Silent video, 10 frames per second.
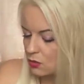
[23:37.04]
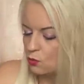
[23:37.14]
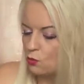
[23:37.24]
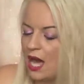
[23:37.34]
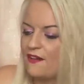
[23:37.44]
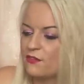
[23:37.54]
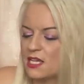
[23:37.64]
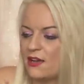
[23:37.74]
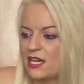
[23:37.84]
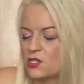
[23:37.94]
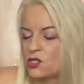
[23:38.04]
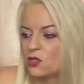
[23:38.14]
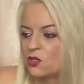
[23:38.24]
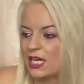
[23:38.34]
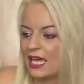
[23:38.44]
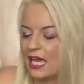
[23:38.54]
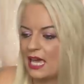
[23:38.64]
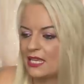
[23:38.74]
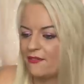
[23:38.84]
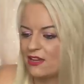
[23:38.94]
whatever direction you're looking
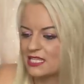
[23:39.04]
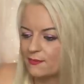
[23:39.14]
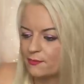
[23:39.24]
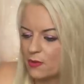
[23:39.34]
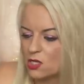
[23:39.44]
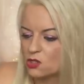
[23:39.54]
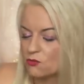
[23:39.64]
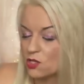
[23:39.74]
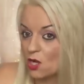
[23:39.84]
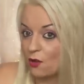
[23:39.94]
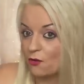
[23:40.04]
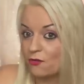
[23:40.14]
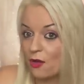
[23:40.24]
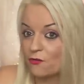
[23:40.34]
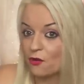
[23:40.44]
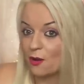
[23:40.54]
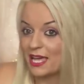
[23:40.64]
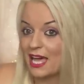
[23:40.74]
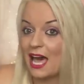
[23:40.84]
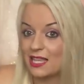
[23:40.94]
at it, there isn't much resolve from
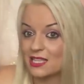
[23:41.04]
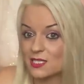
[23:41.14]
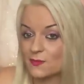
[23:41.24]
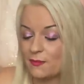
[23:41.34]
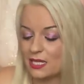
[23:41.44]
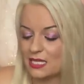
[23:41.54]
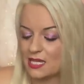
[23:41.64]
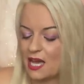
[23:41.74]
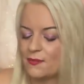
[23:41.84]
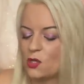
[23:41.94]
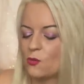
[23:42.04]
it at this moment in time.